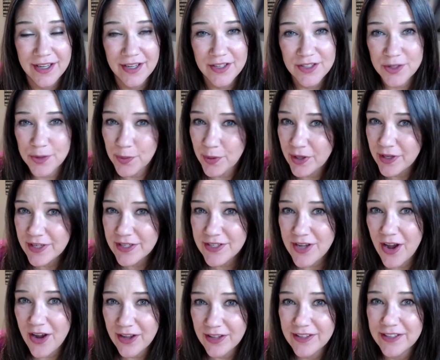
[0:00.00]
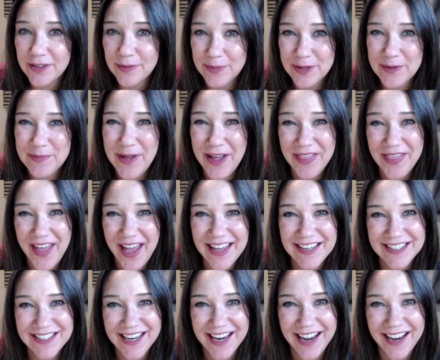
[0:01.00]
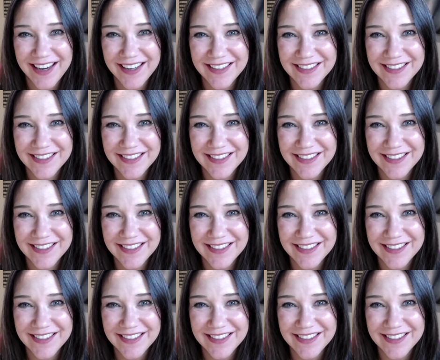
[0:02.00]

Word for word: So we're going to talk a little bit about that today.